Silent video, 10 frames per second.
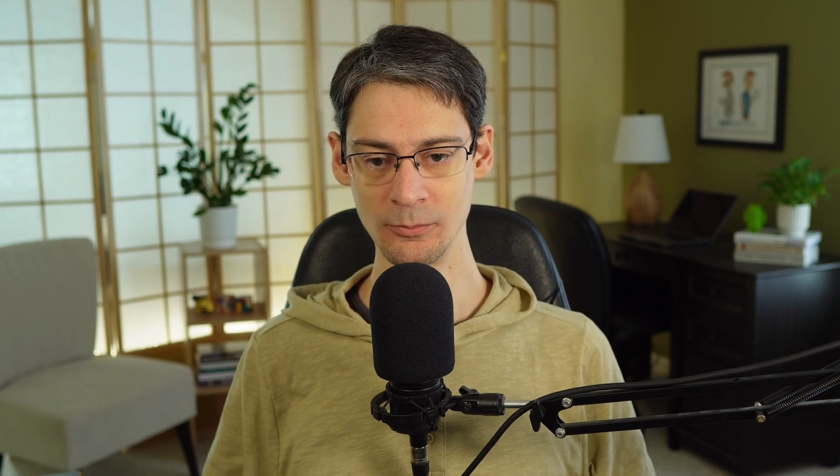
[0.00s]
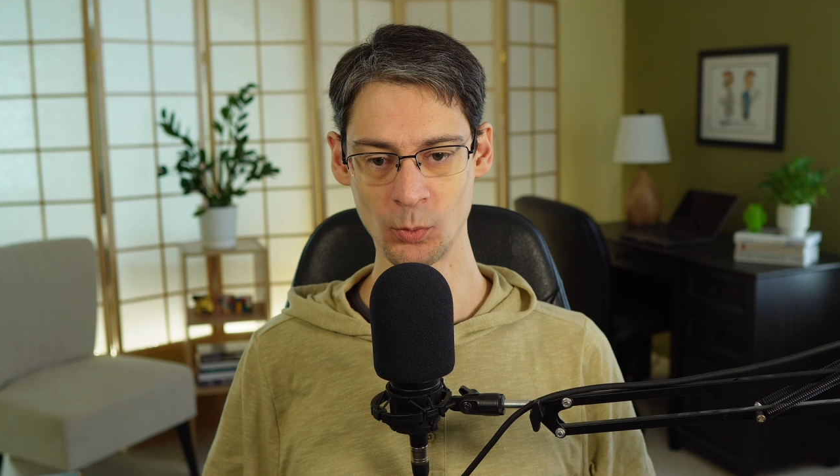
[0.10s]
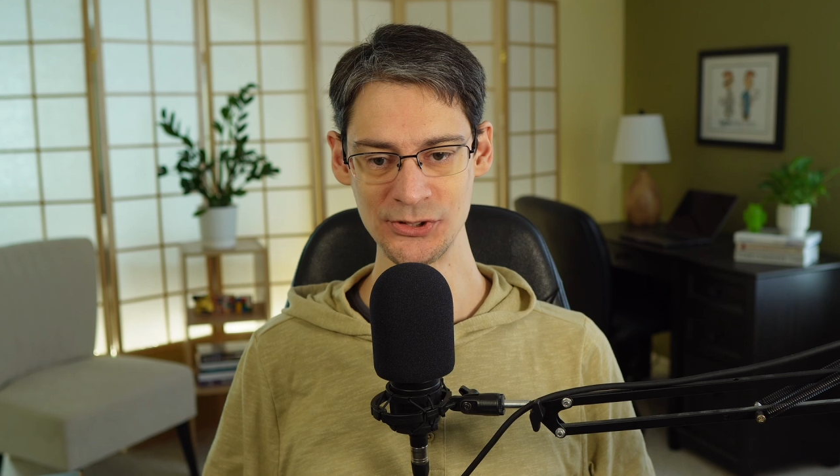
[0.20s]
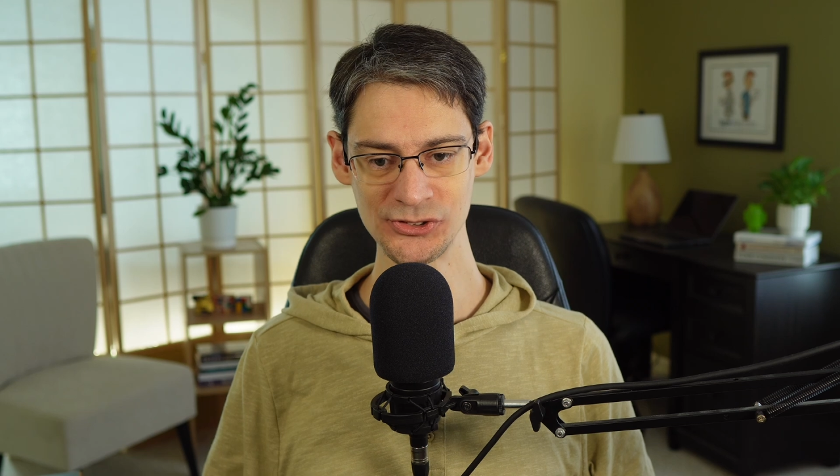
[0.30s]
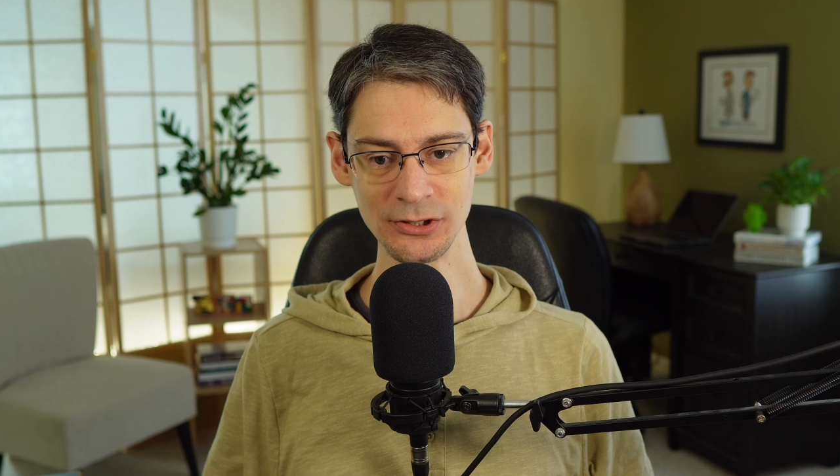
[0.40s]

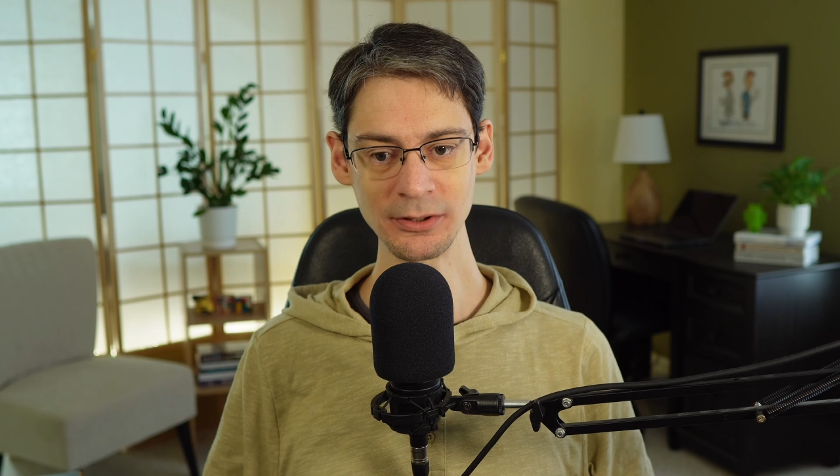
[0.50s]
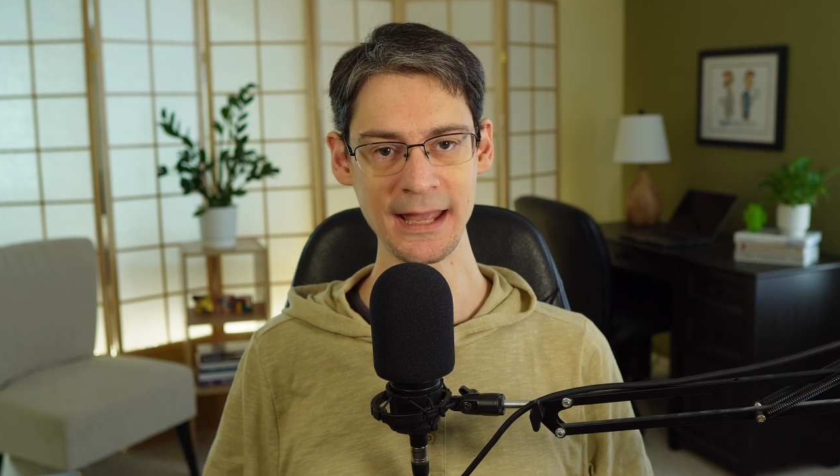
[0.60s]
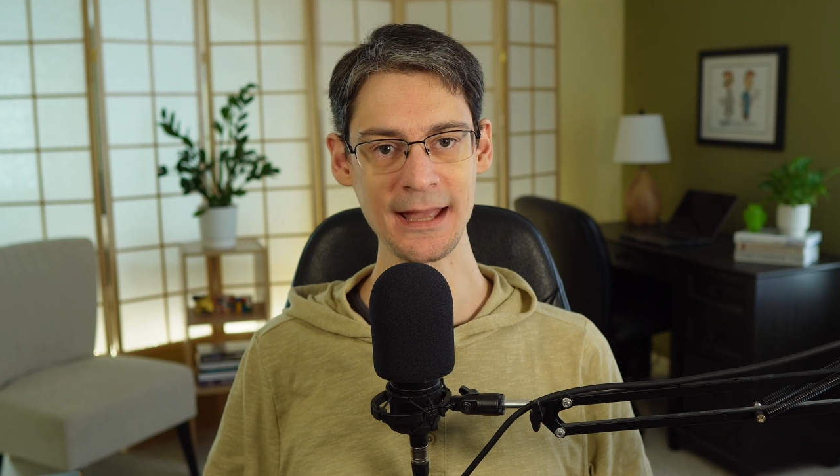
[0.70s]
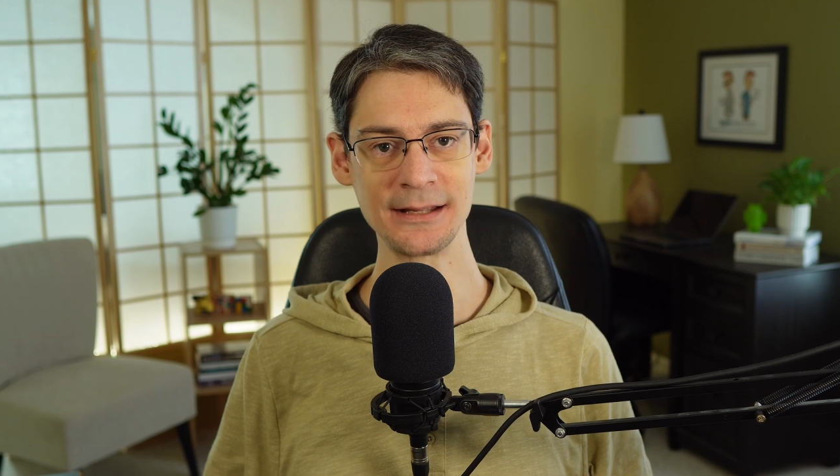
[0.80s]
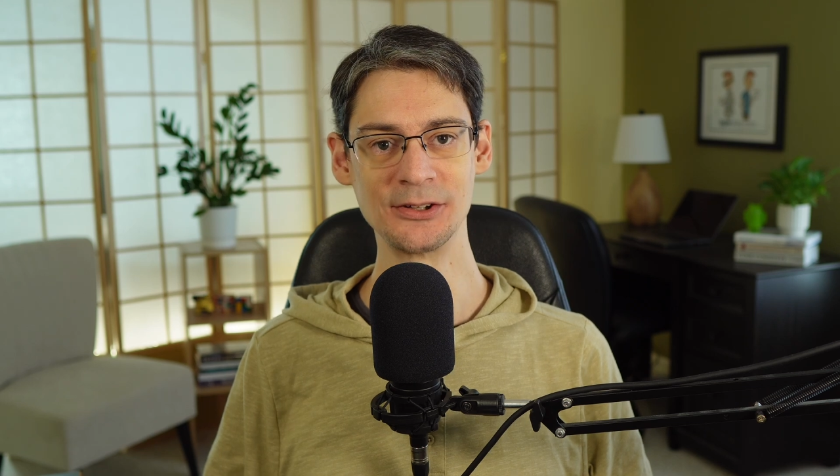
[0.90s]
We still
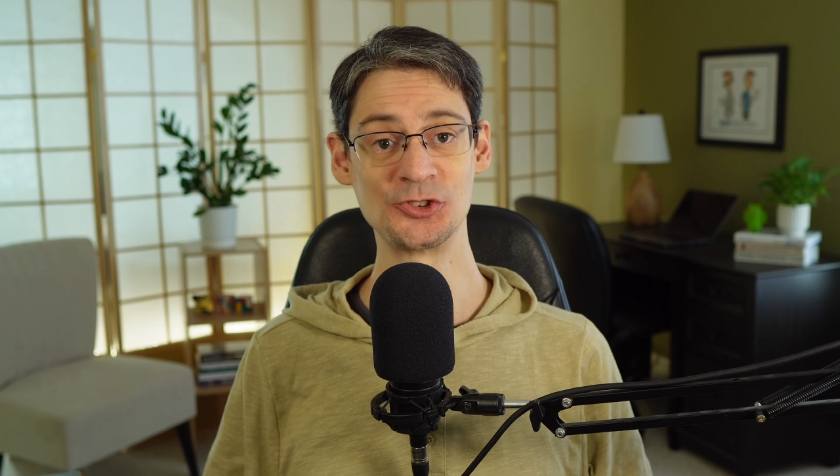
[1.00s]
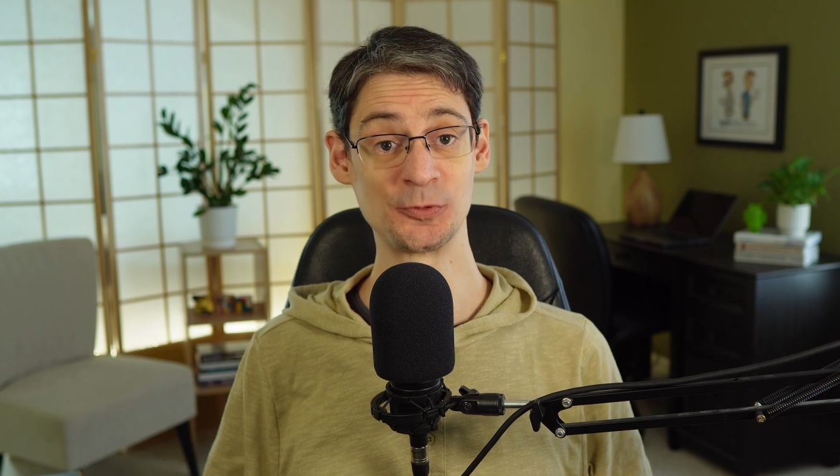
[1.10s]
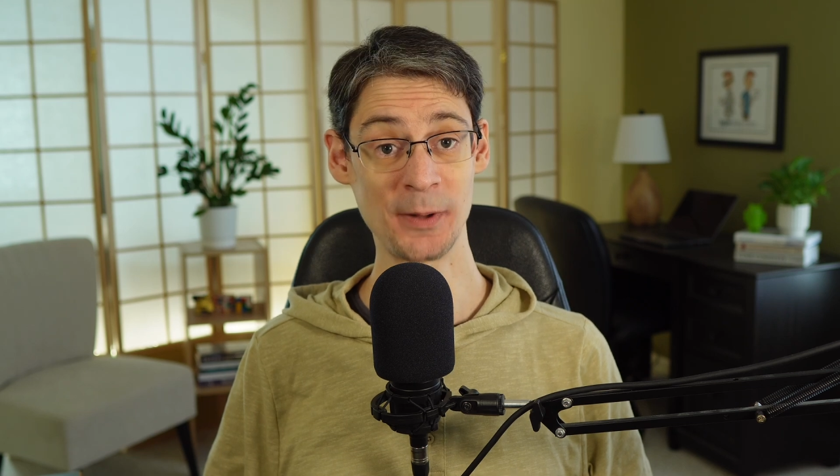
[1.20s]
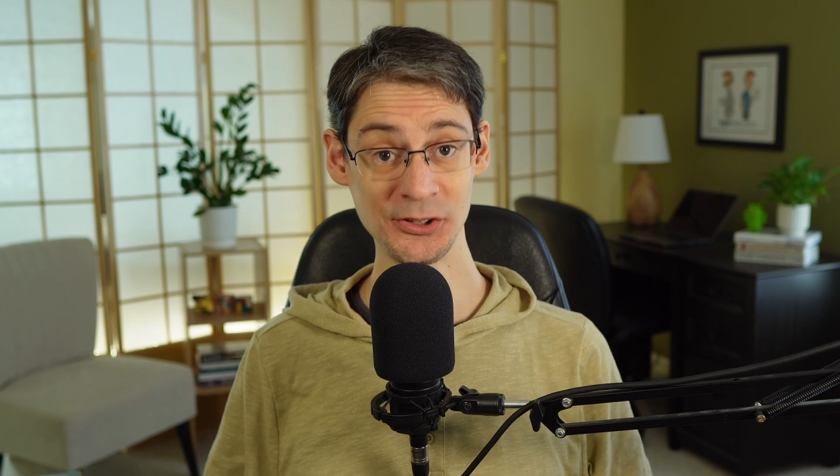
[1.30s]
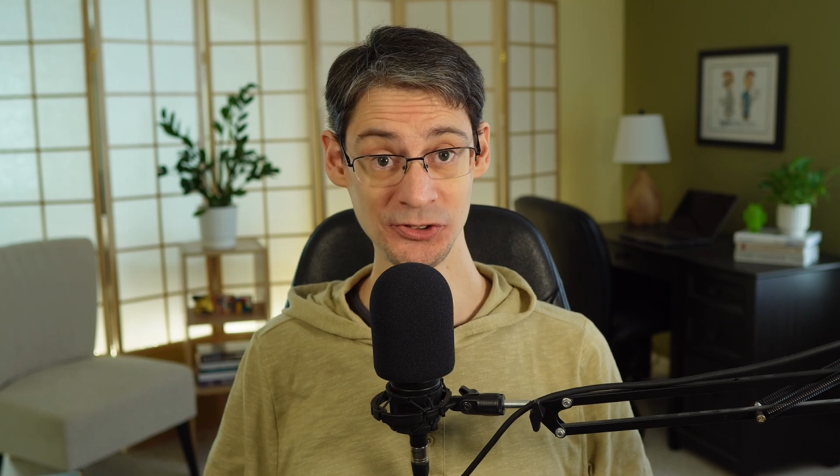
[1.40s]
can't
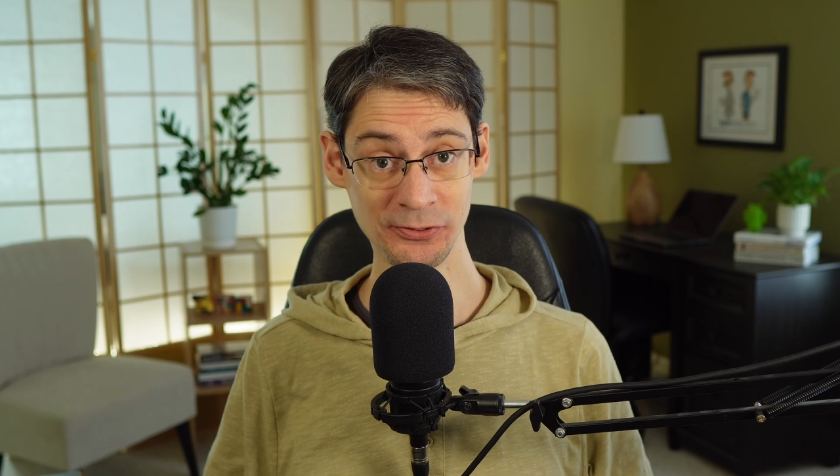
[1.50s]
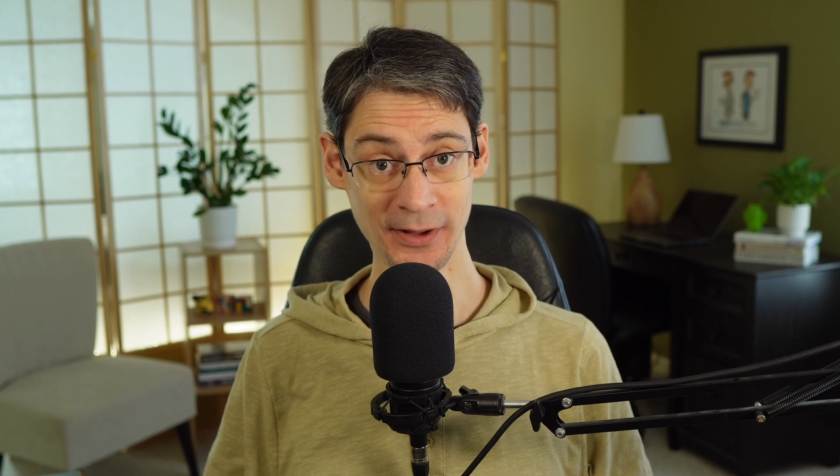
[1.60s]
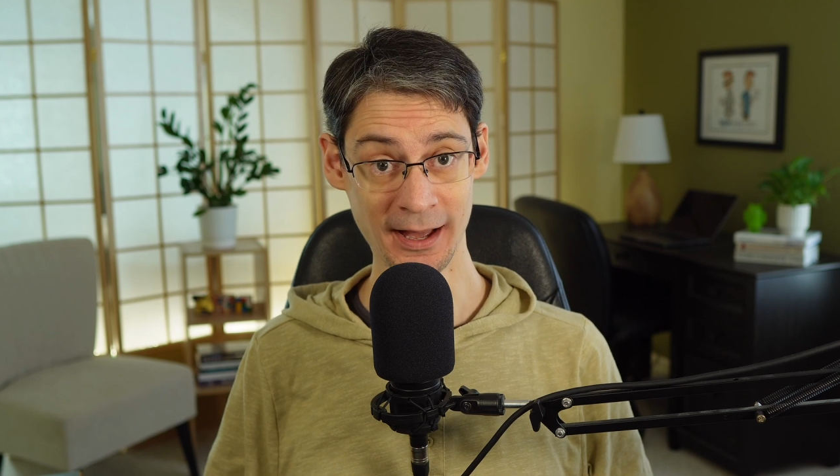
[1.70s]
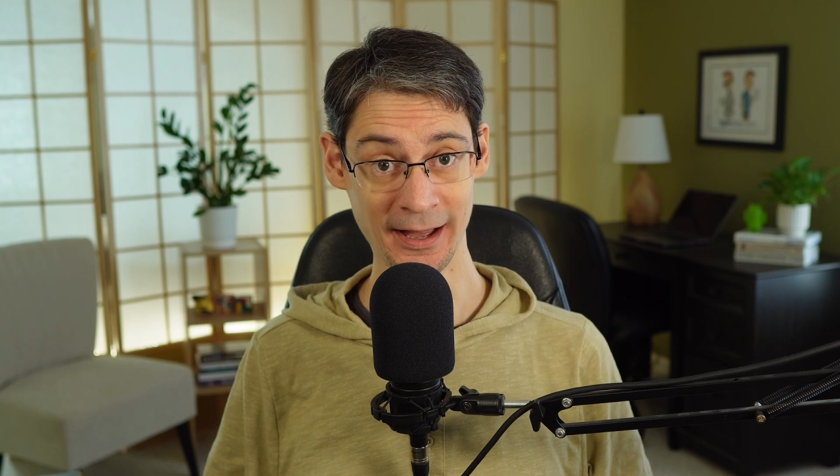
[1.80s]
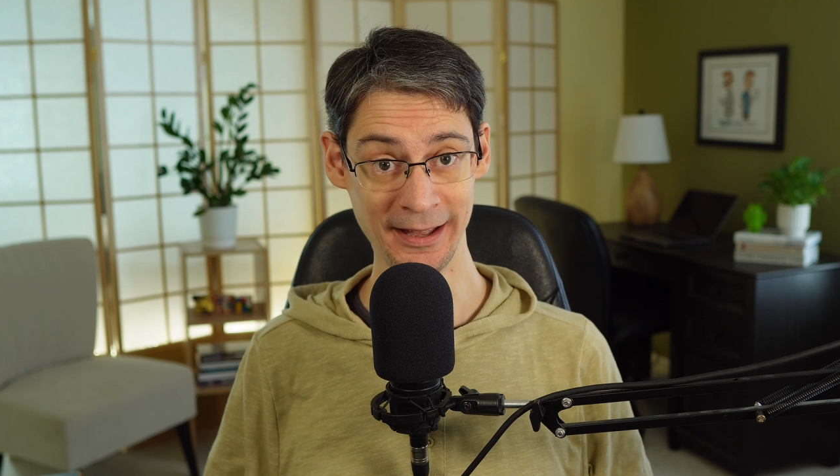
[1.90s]

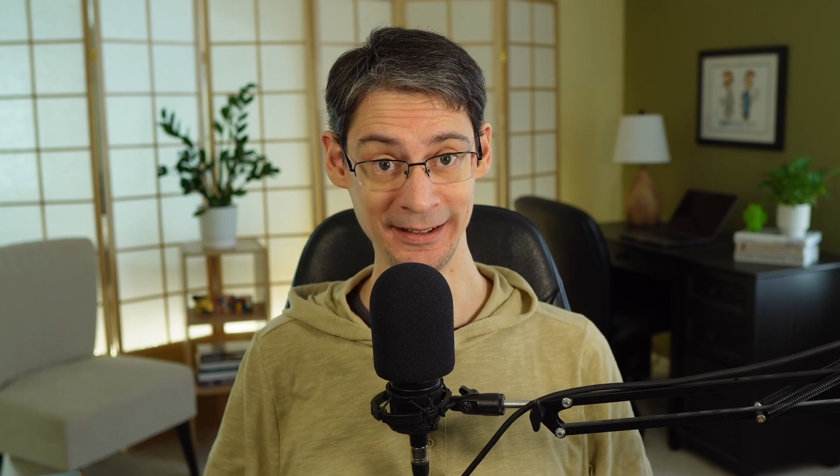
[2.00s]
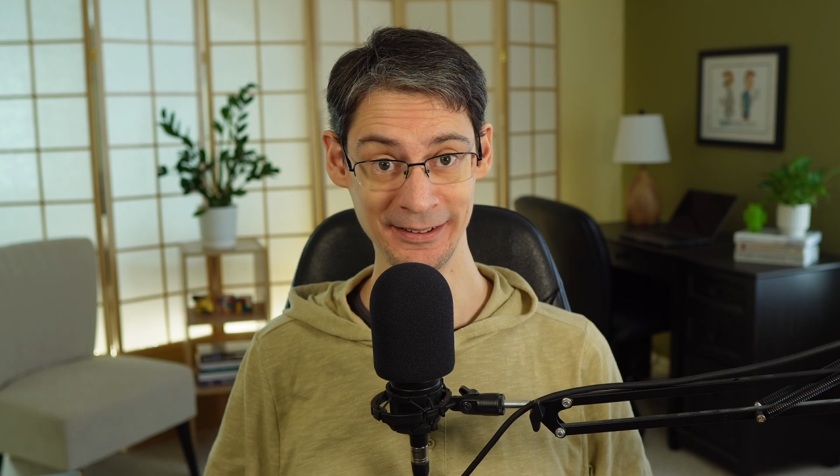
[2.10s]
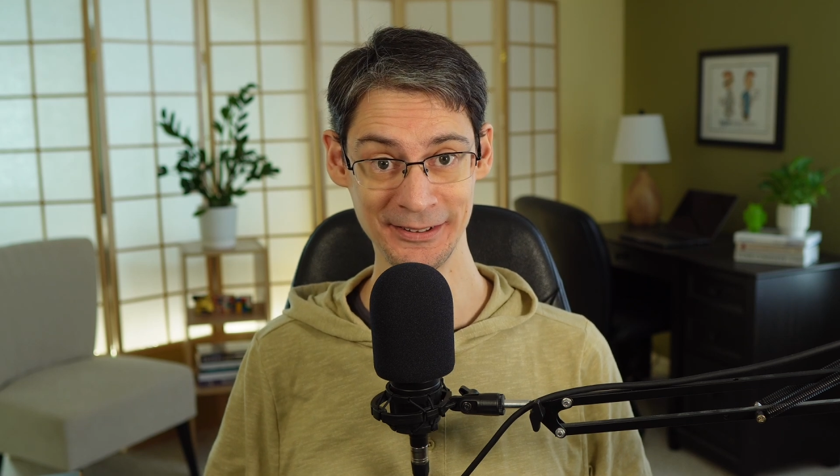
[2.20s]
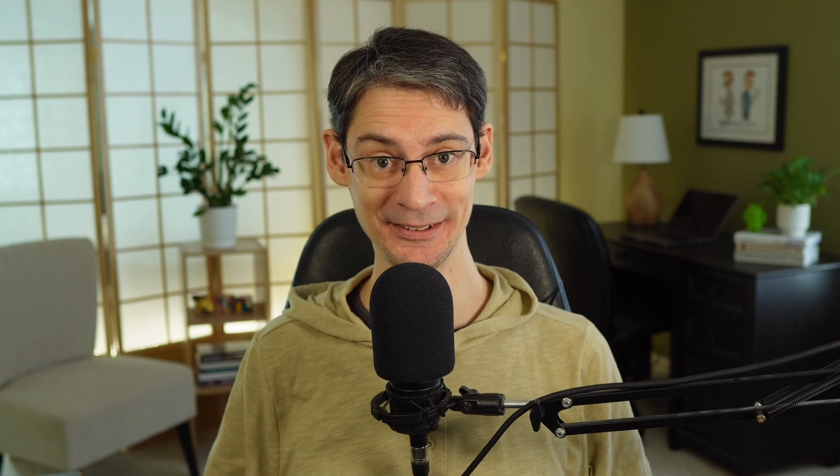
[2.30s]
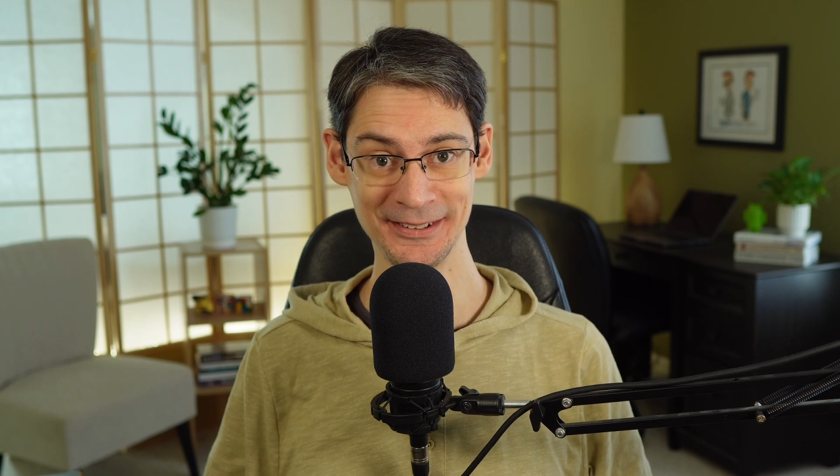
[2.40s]
specify